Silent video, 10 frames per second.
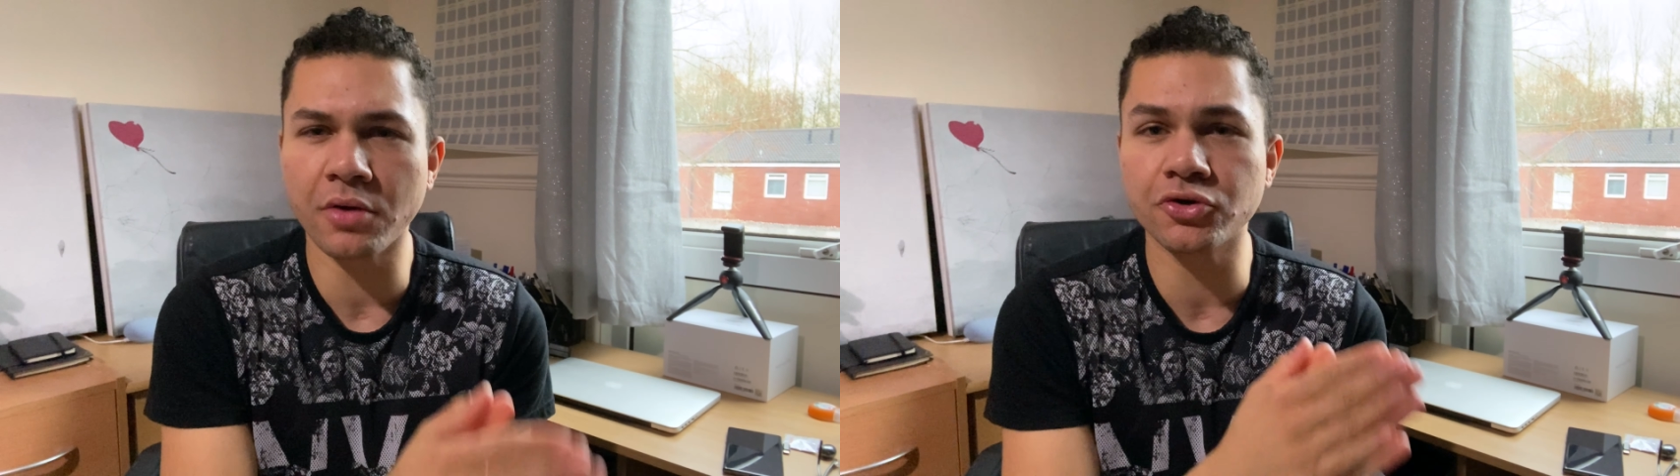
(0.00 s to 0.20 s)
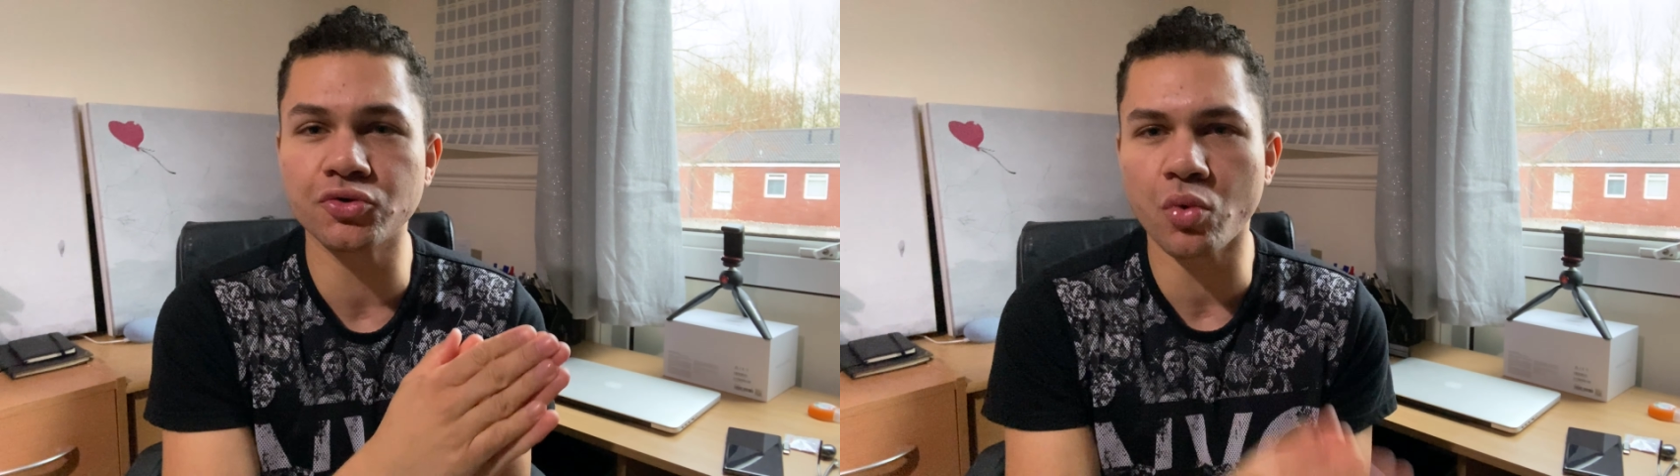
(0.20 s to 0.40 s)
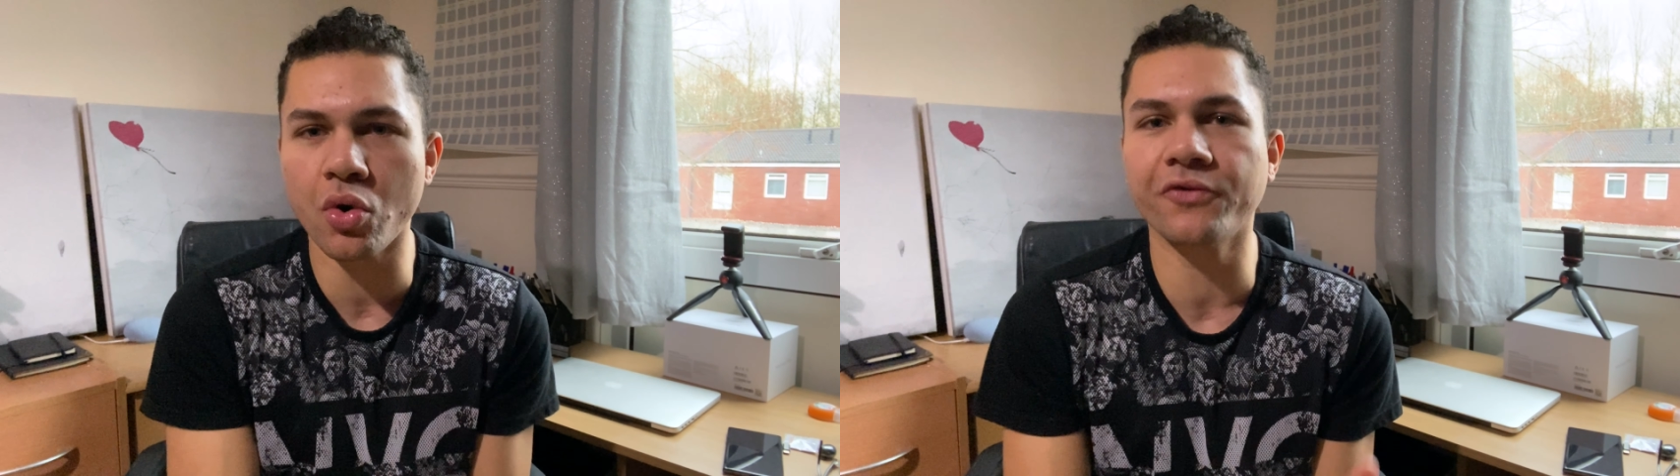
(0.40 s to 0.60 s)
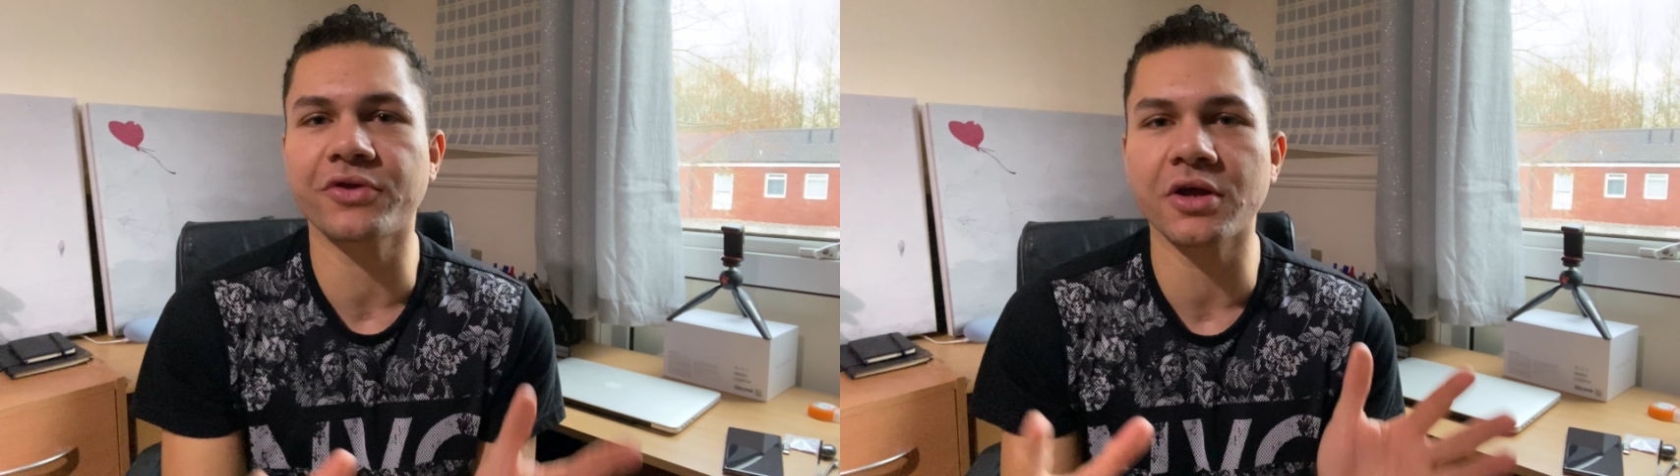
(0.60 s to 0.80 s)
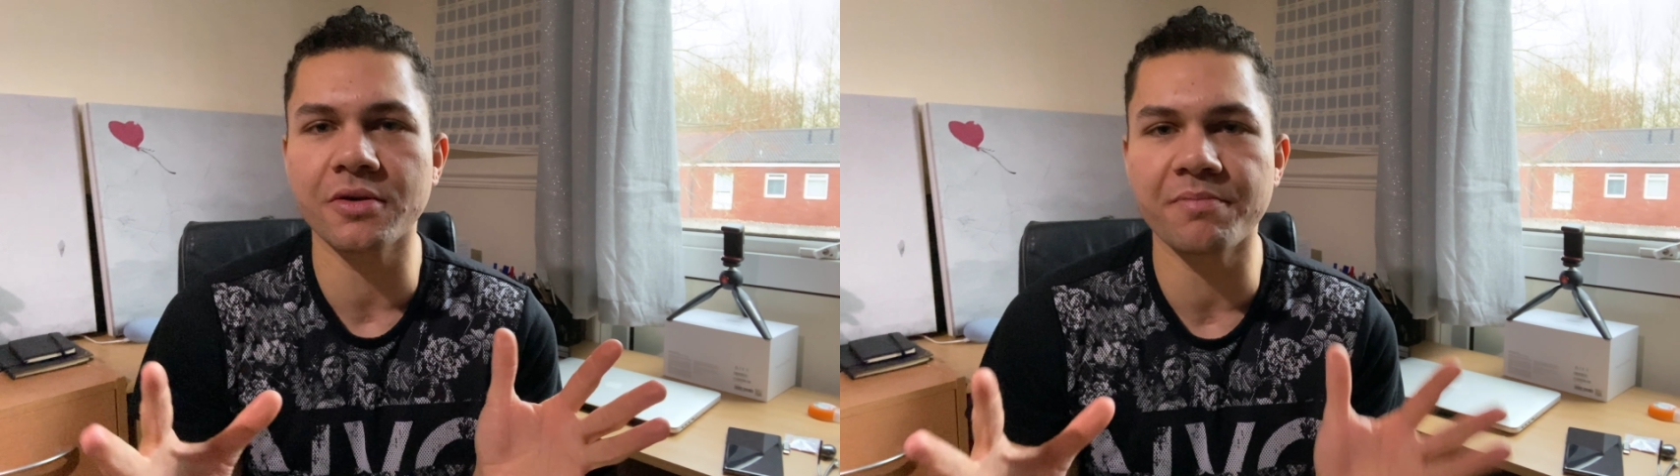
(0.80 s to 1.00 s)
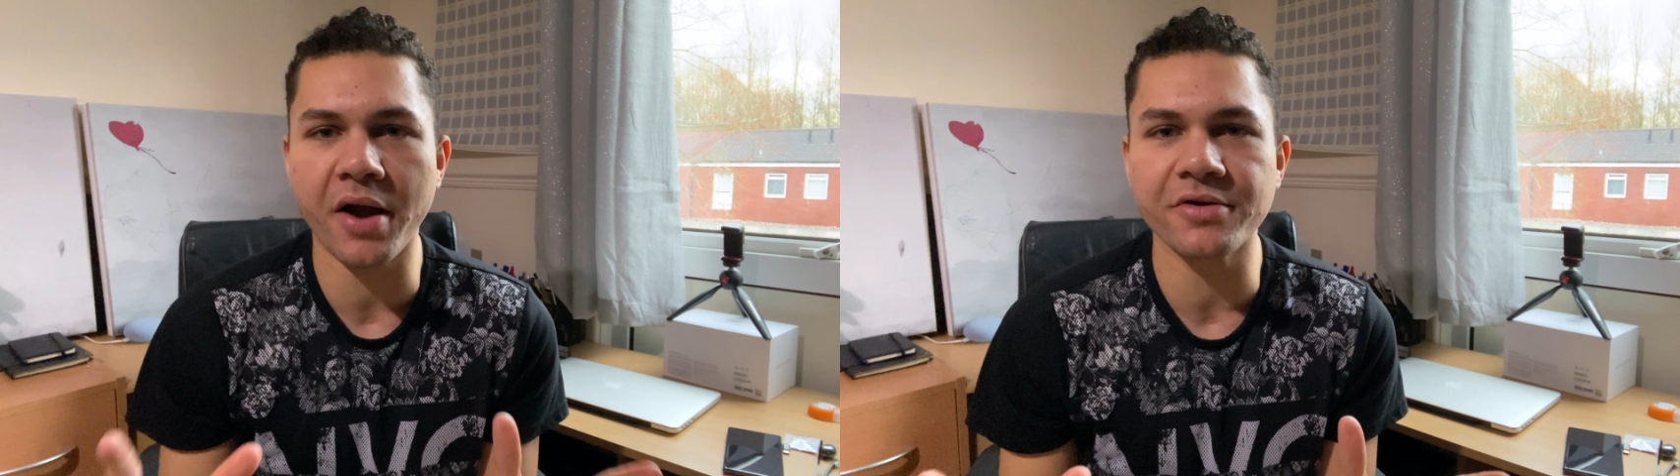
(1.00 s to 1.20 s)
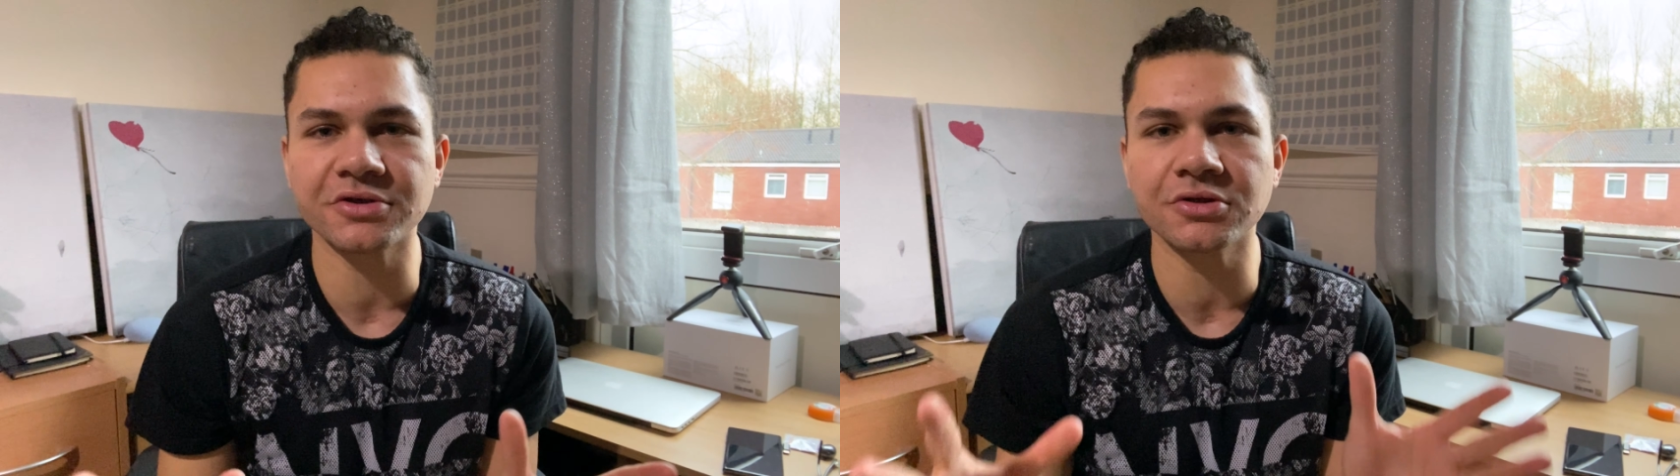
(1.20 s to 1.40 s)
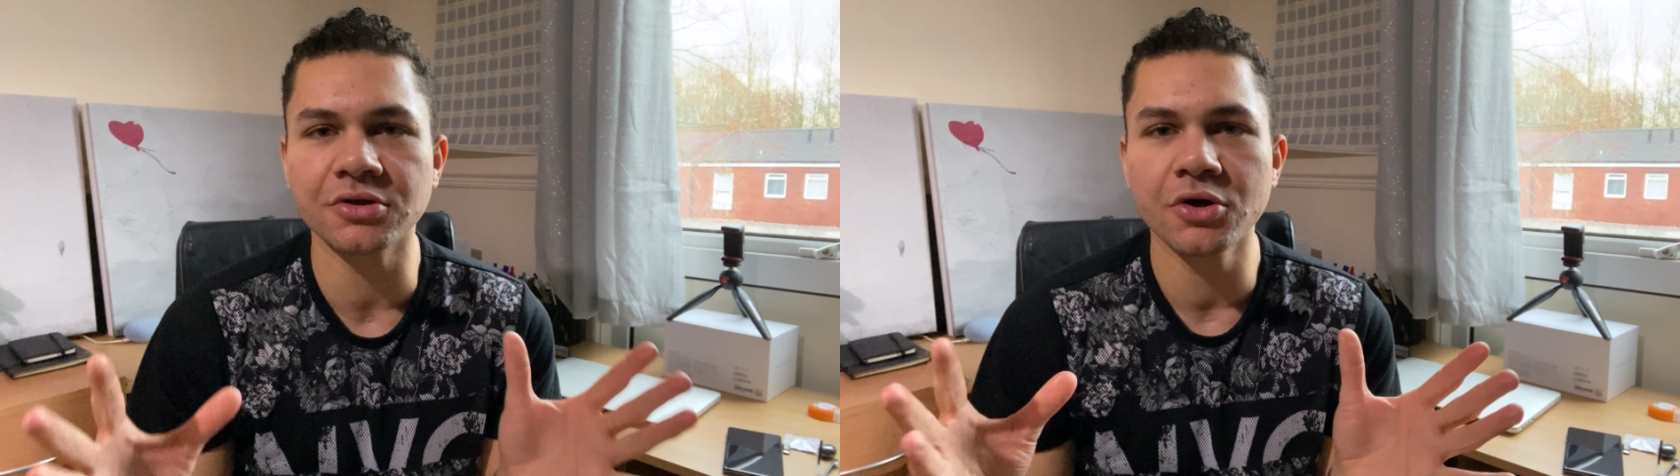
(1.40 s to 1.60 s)
dwarfed in
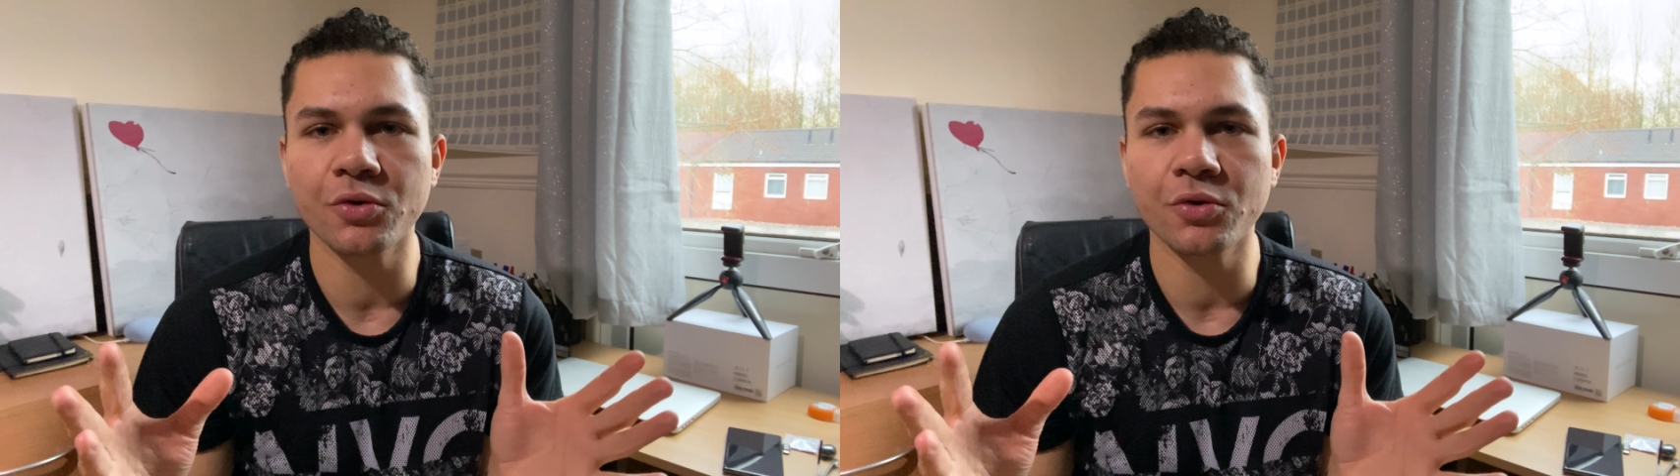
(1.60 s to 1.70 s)
comparison